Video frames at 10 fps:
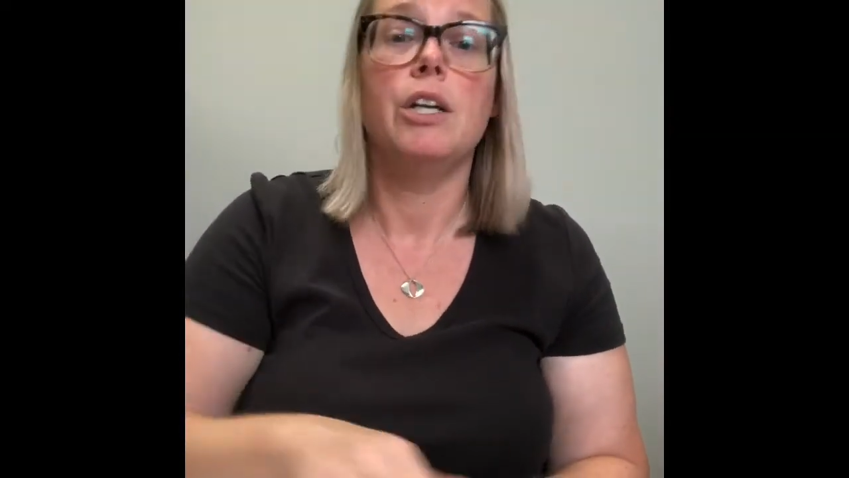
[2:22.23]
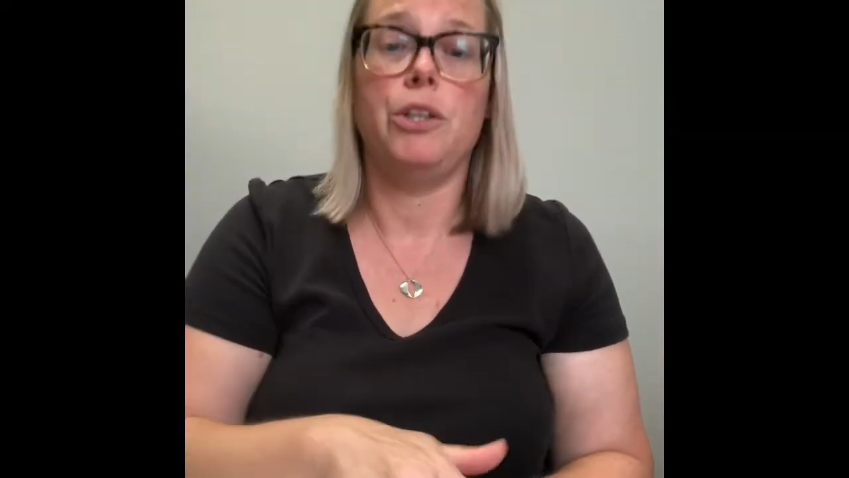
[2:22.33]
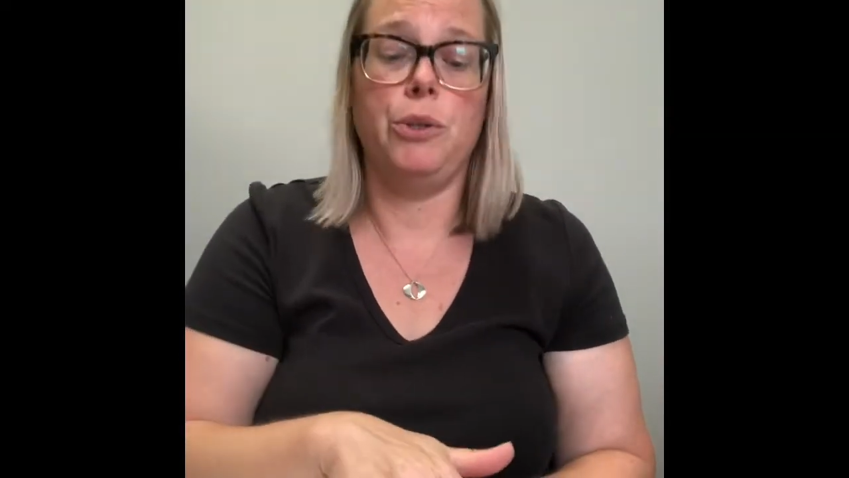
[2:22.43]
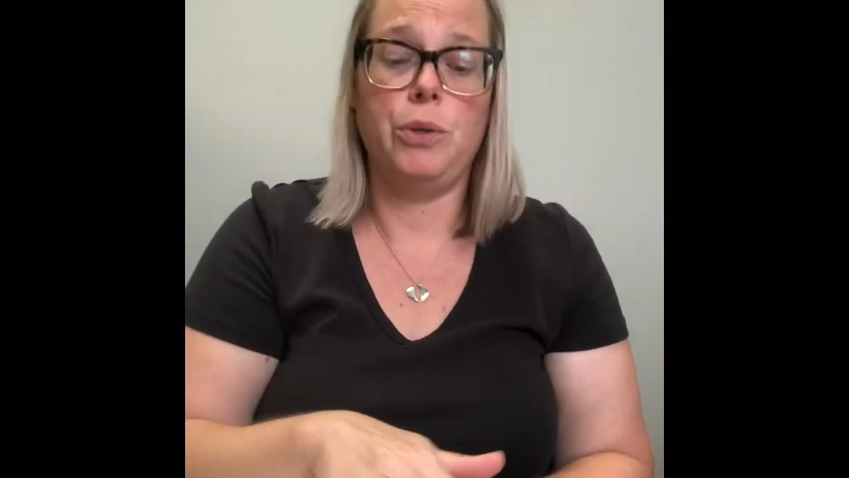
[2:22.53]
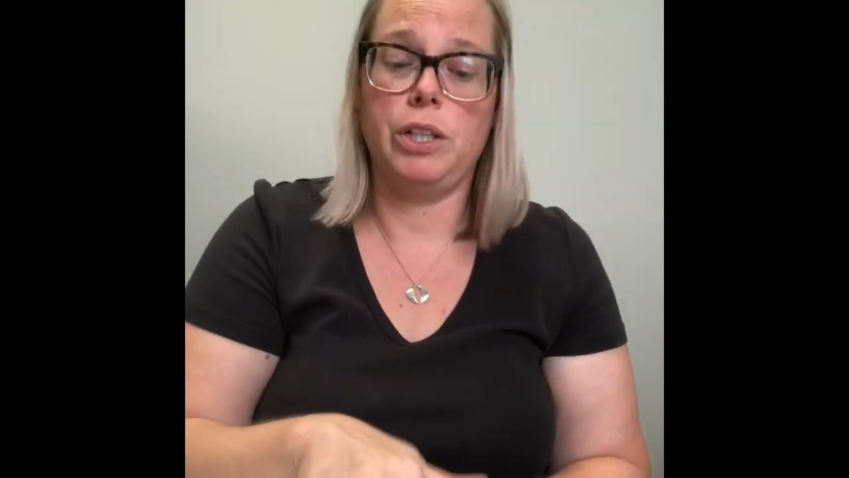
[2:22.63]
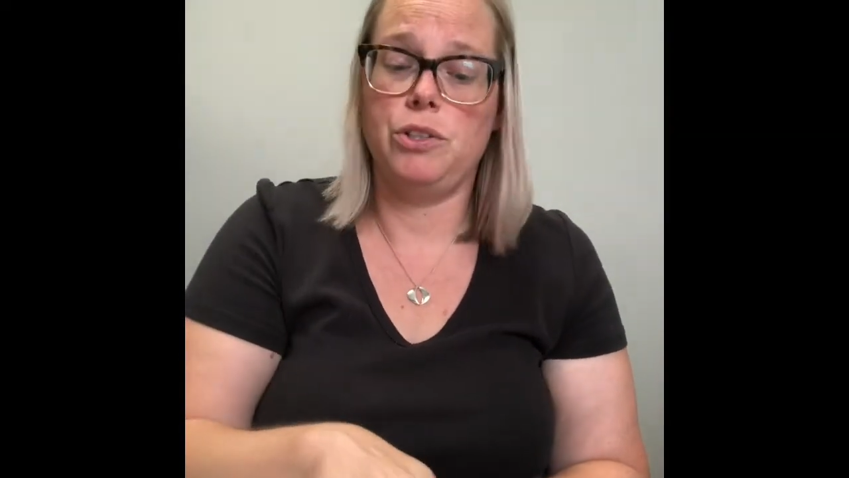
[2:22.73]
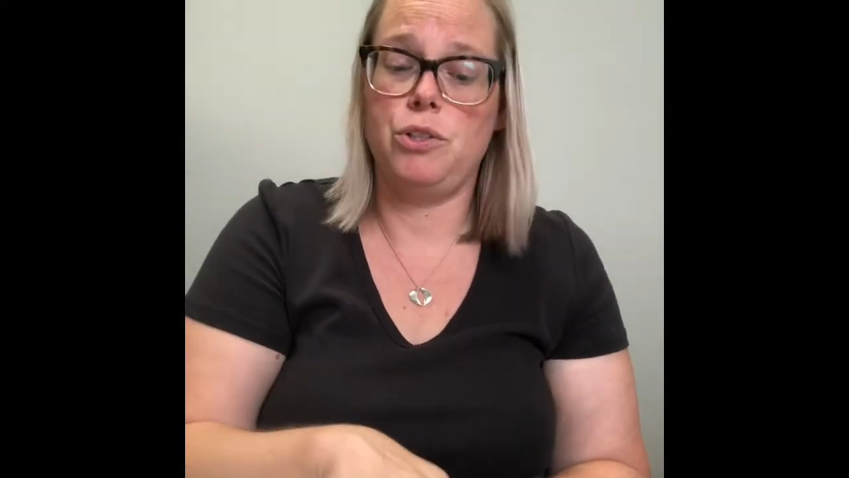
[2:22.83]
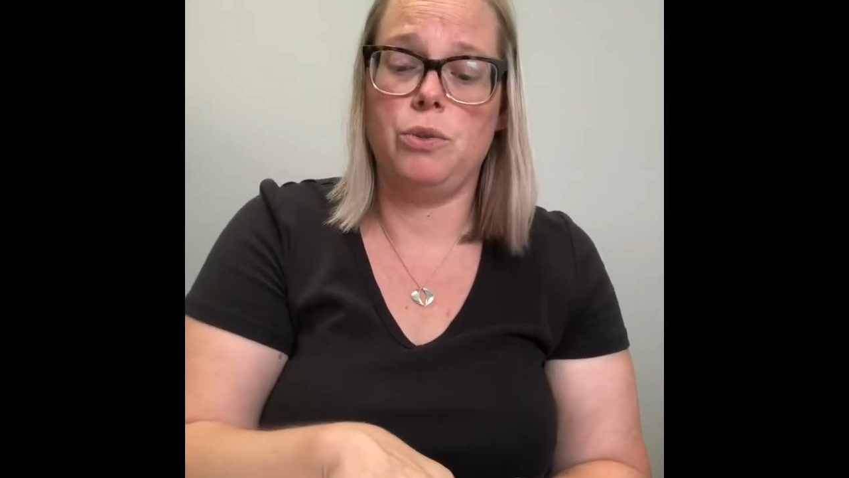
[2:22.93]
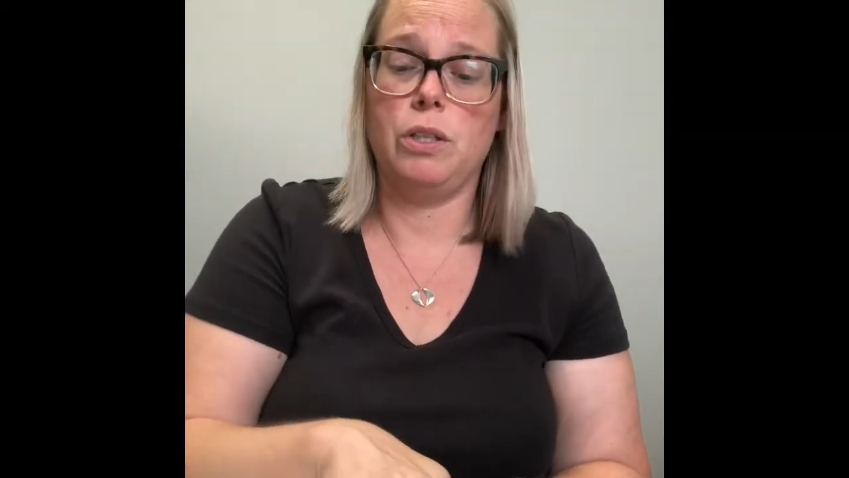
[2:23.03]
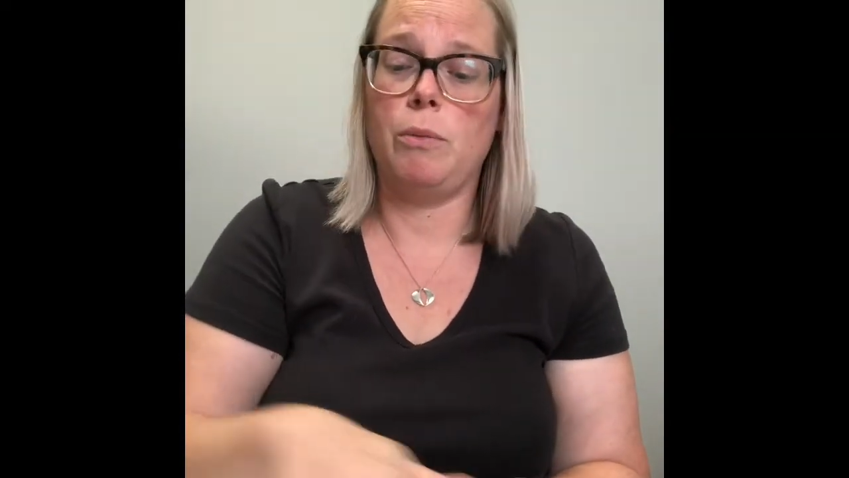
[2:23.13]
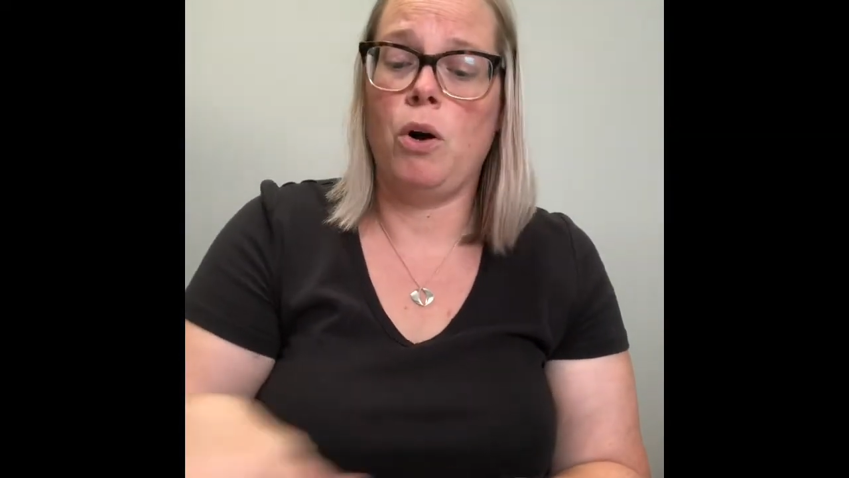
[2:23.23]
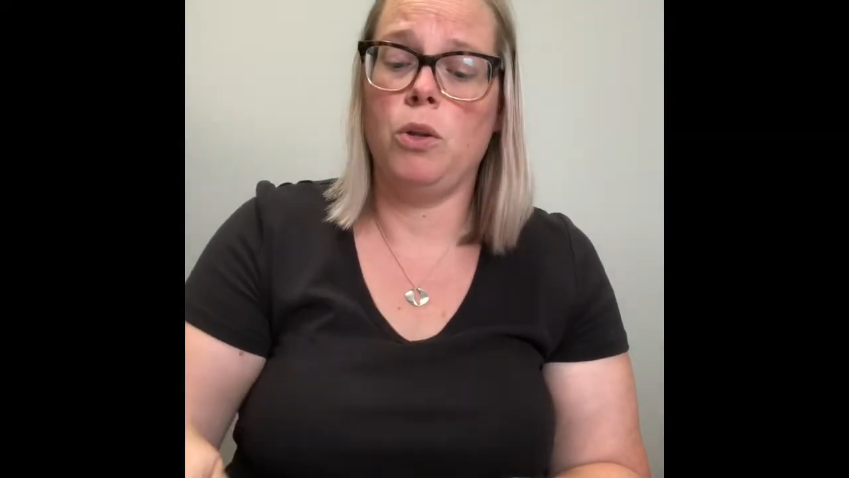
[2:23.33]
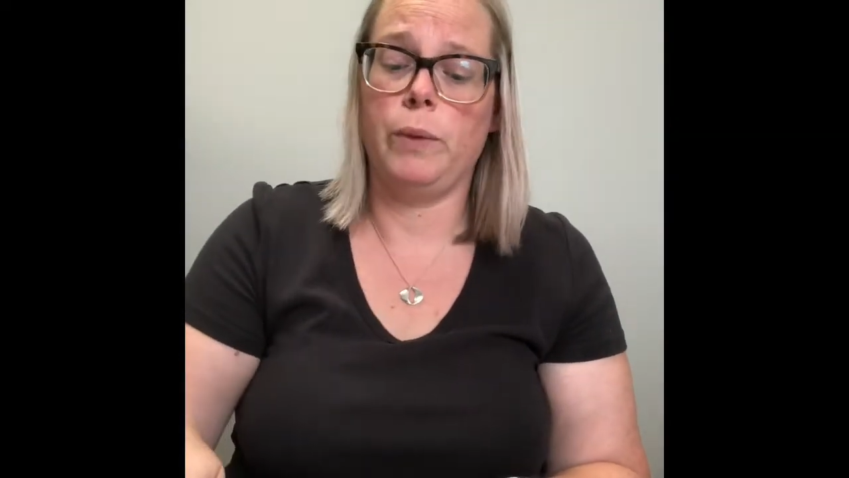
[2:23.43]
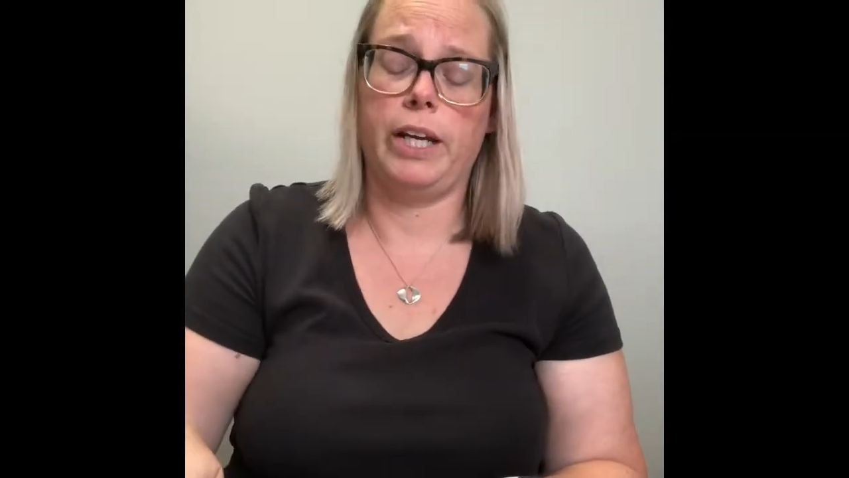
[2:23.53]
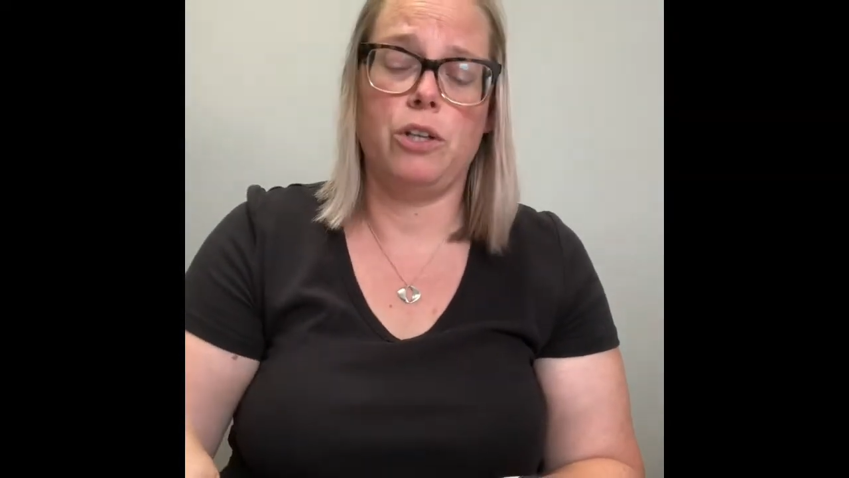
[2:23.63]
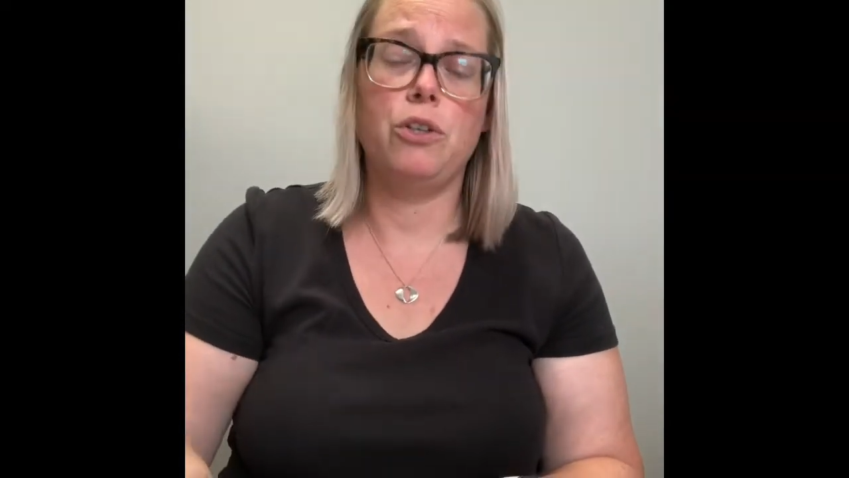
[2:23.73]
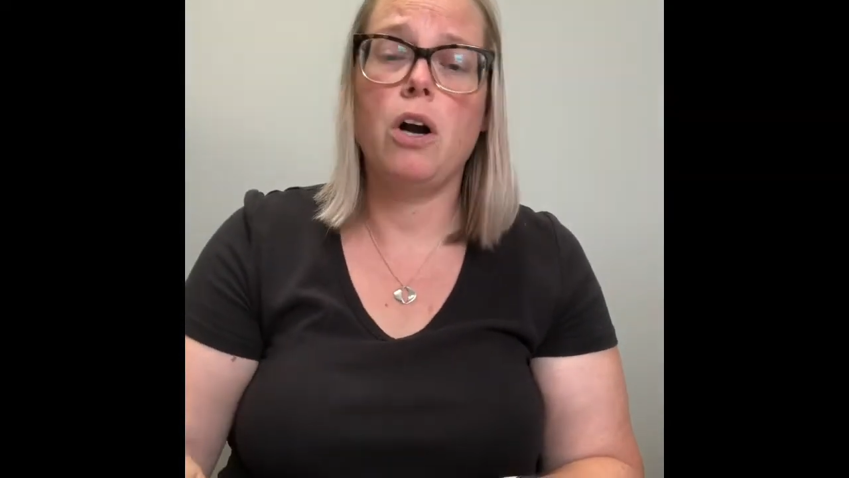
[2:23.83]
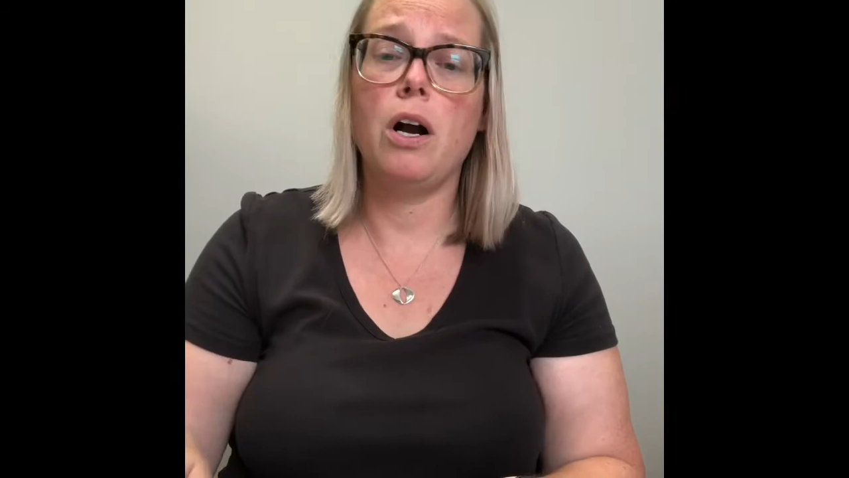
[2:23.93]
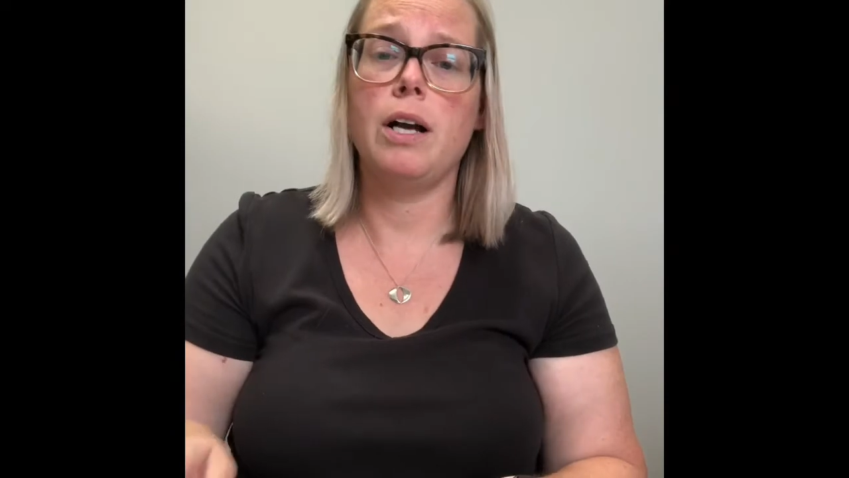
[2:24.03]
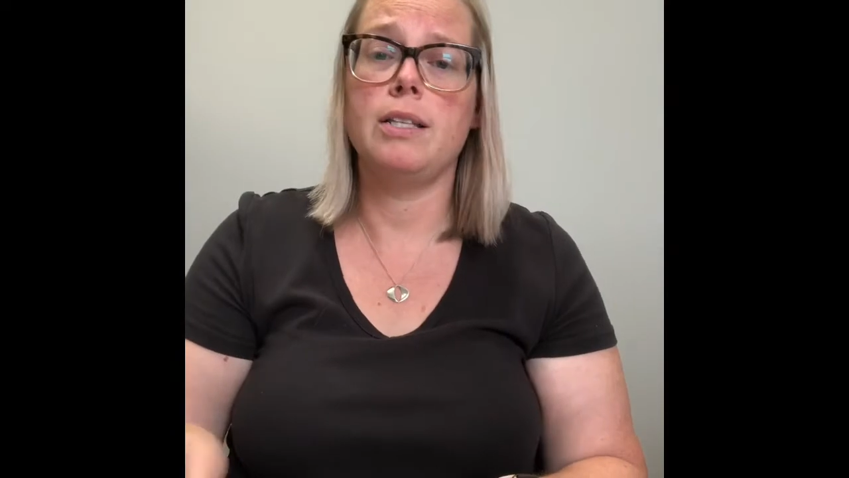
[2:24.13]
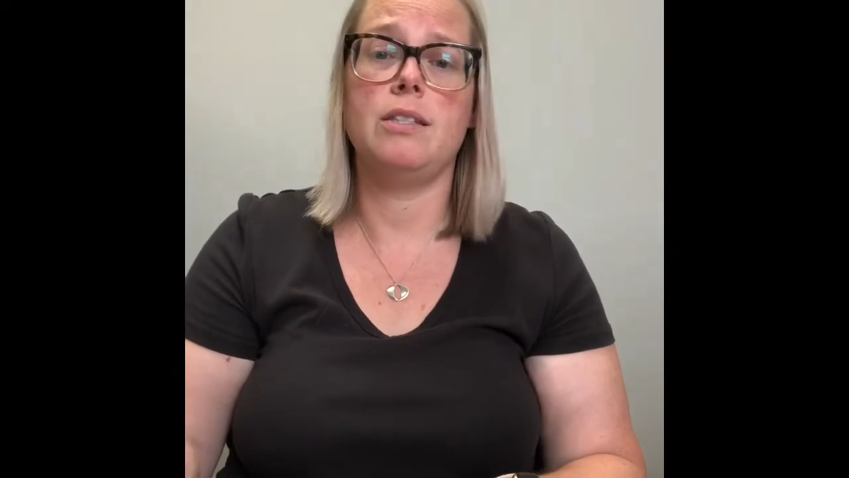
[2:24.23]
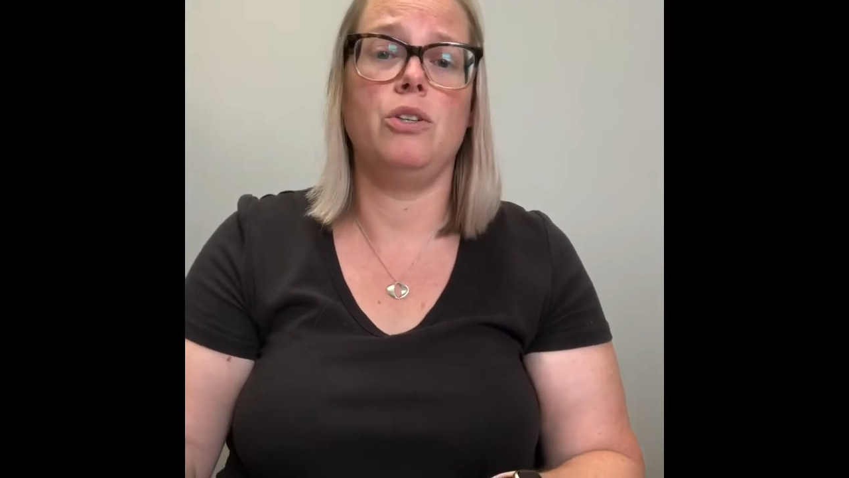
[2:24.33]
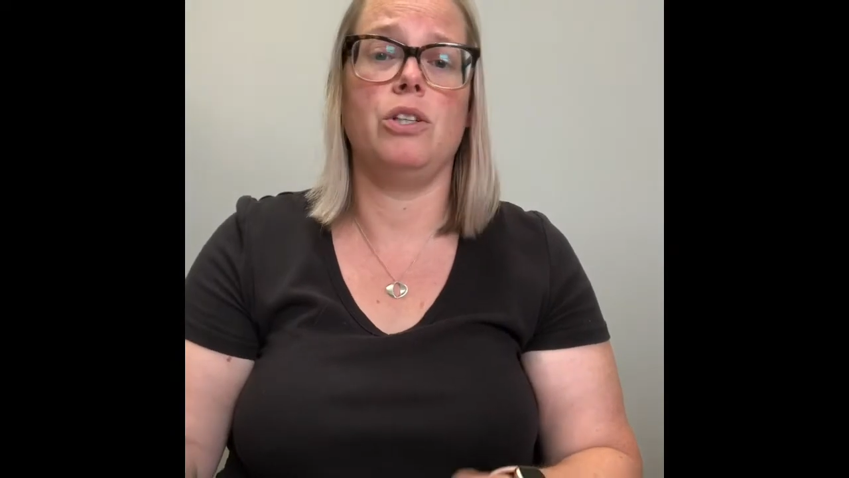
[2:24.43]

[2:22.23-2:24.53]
You can do them all the way across.